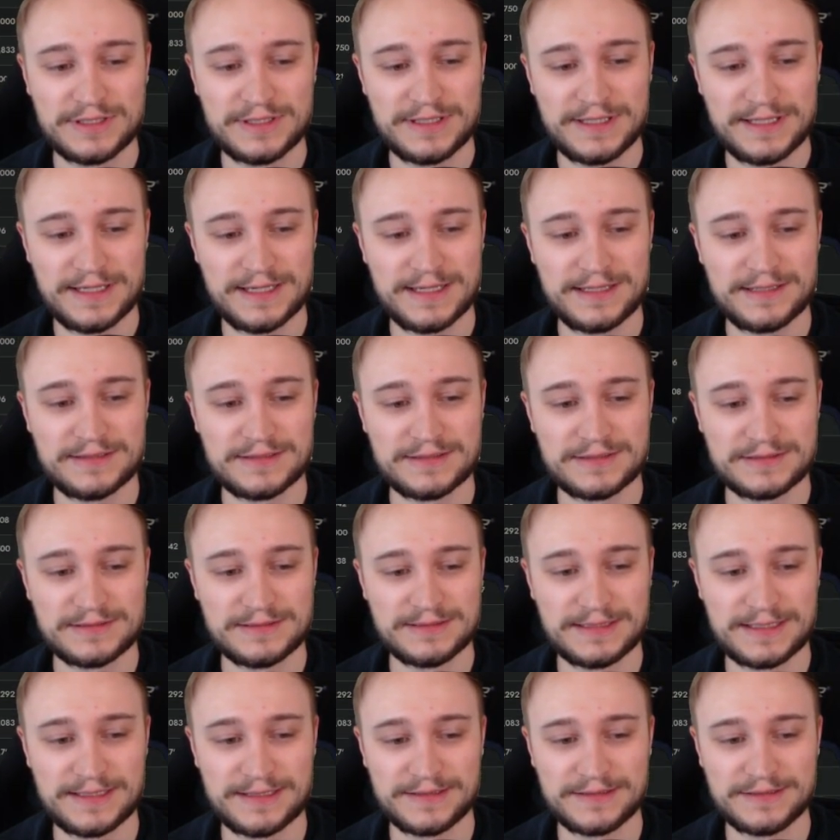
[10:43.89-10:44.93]
And
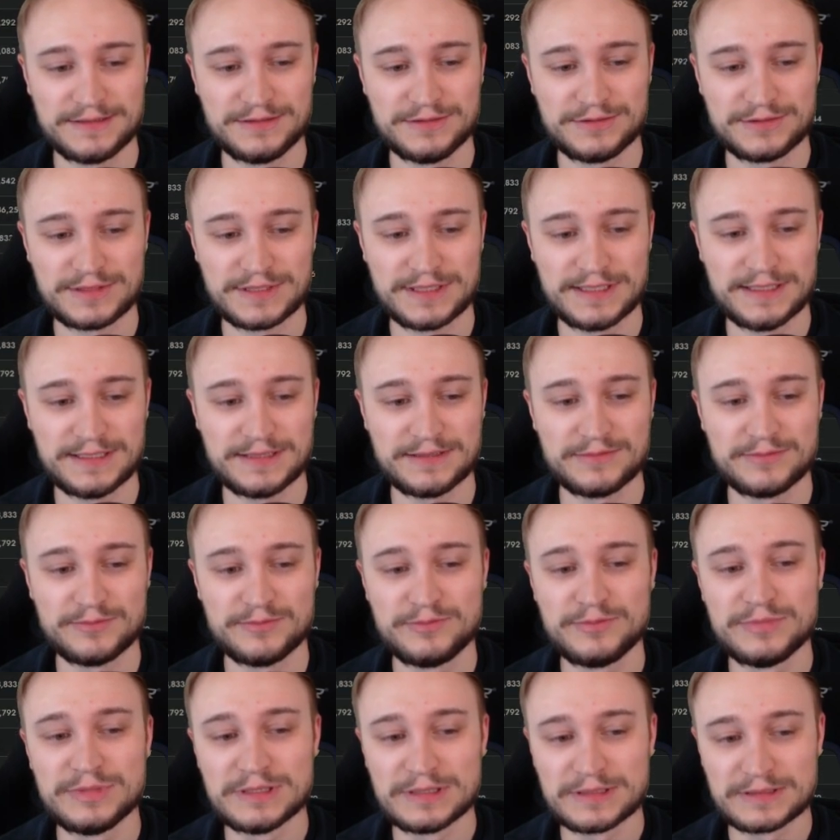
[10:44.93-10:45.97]
you can
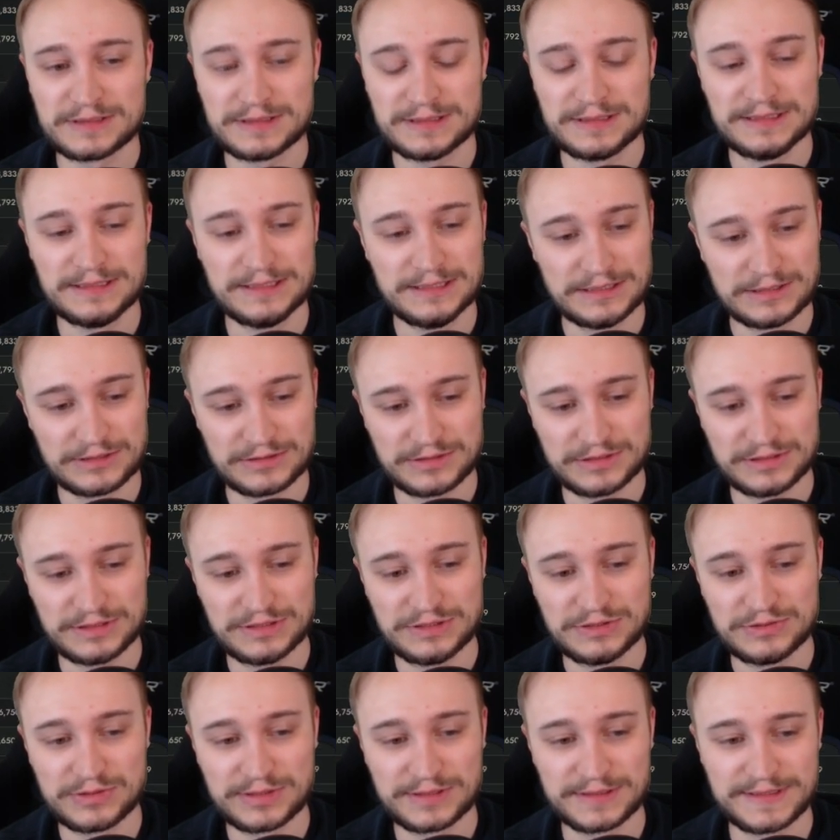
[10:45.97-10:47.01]
build here
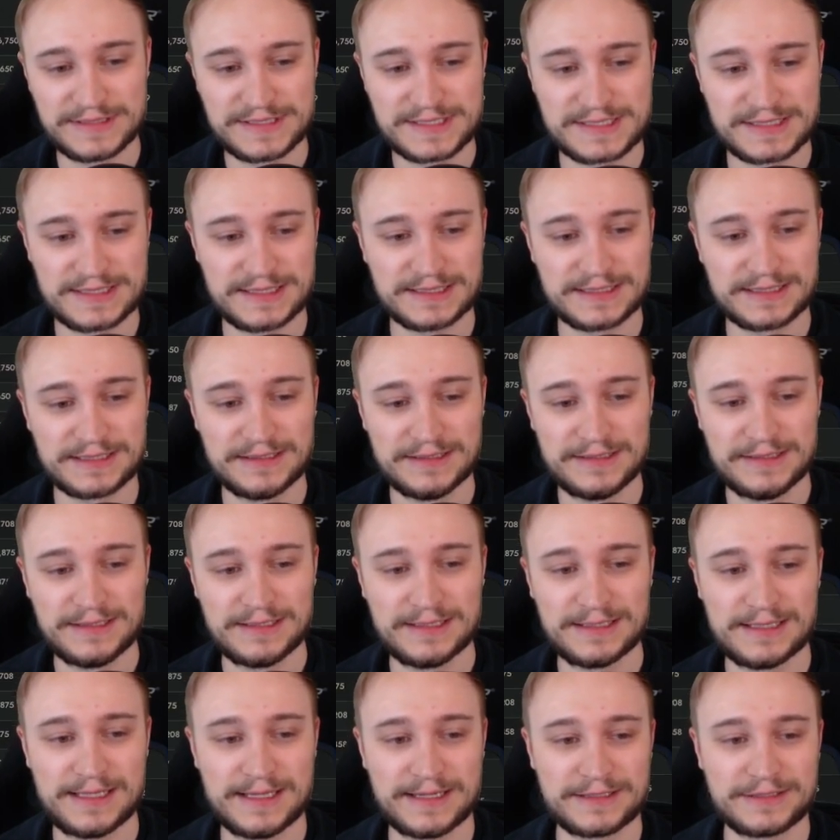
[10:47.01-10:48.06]
your listing
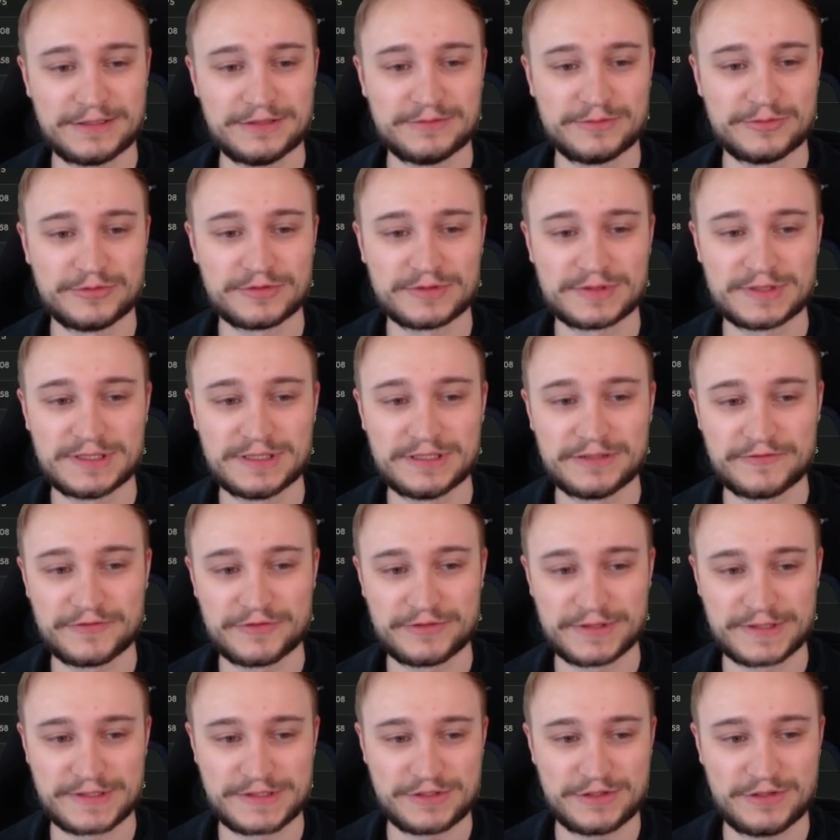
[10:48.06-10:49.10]
like you want. Here for
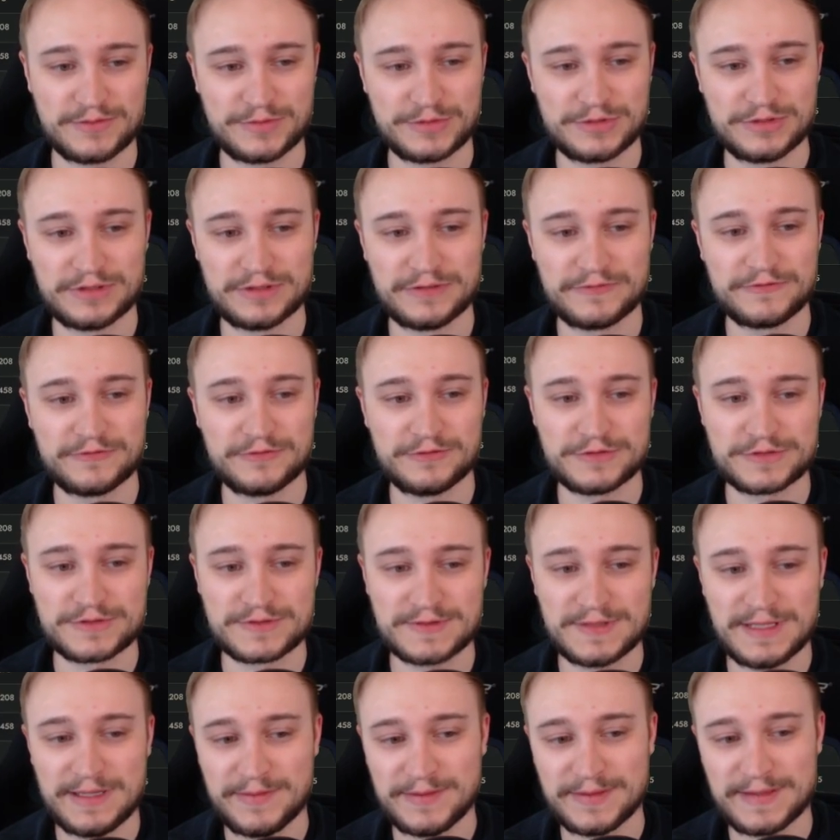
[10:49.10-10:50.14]
example you have also
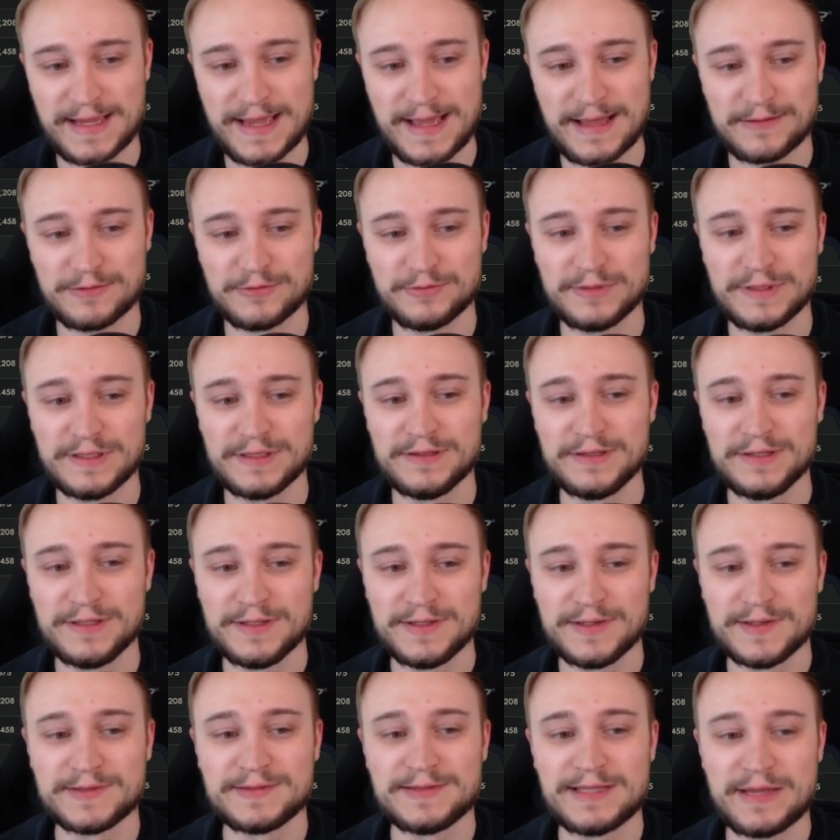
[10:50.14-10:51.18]
dabbing Halloween,
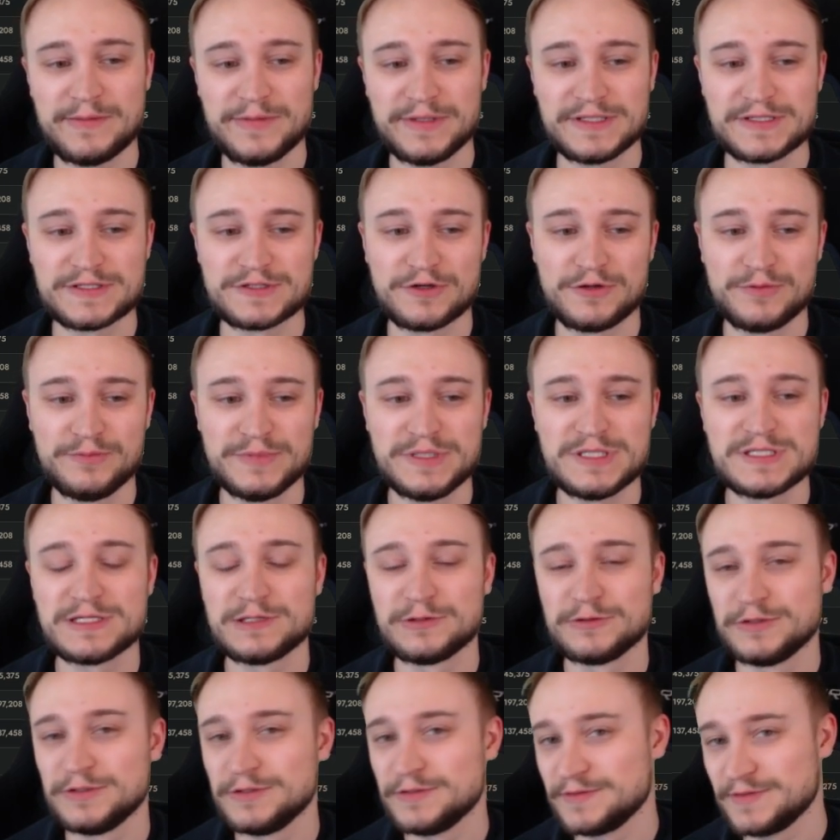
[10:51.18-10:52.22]
dabbing zombies. So
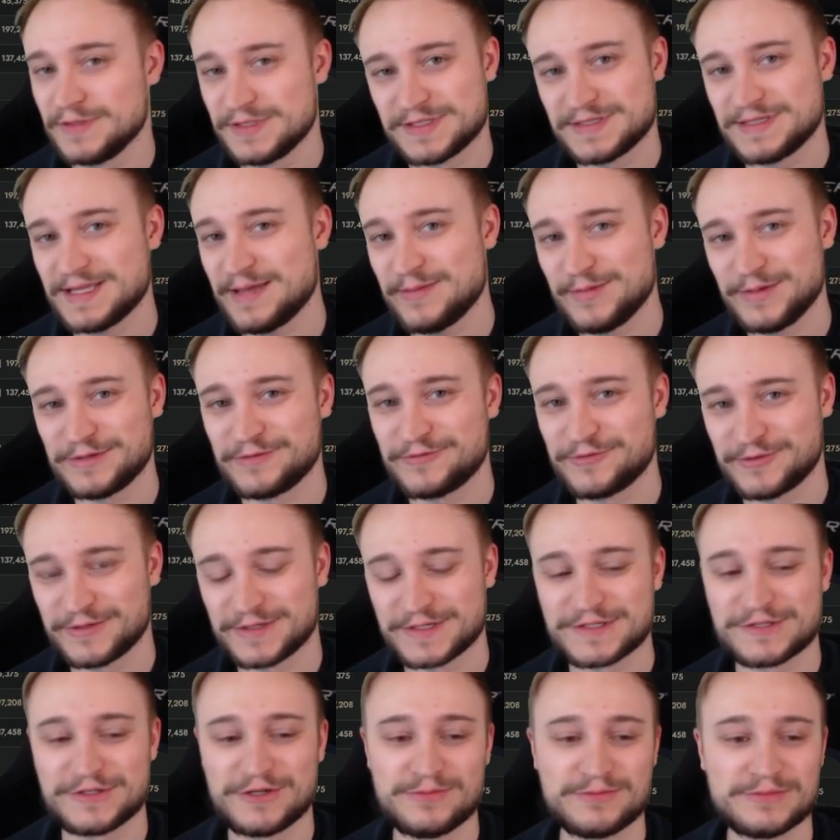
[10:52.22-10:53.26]
this dabbing for
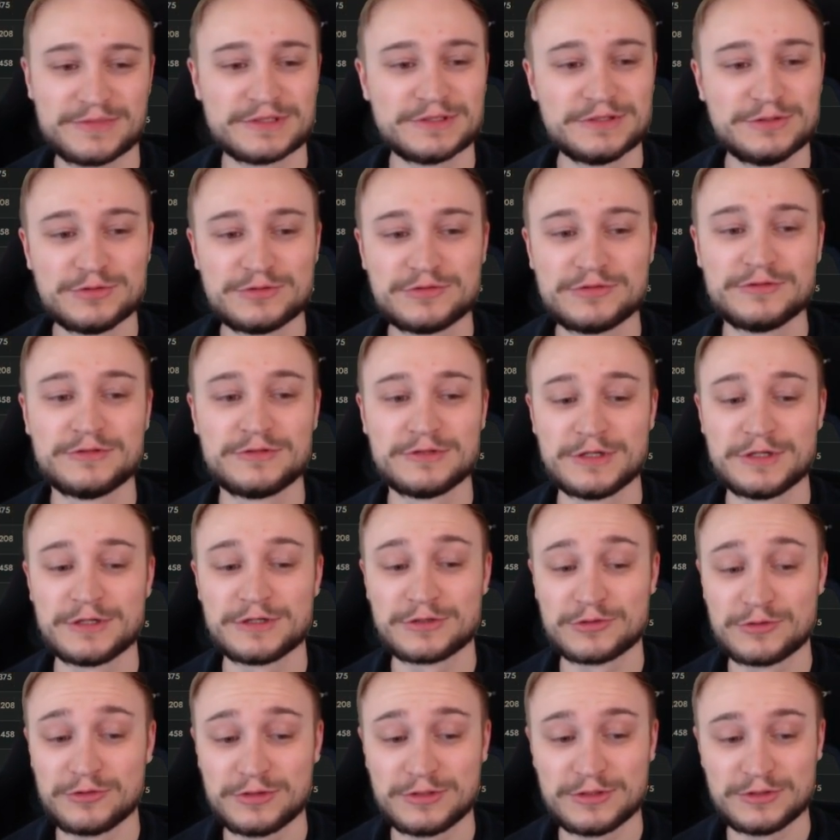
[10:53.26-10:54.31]
example you
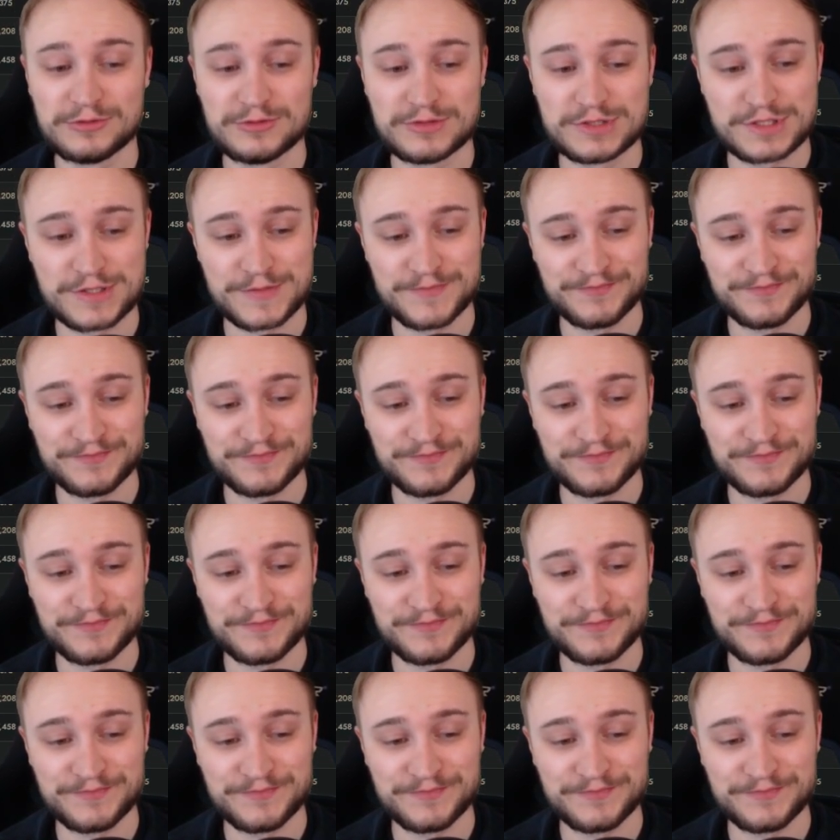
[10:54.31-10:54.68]
could use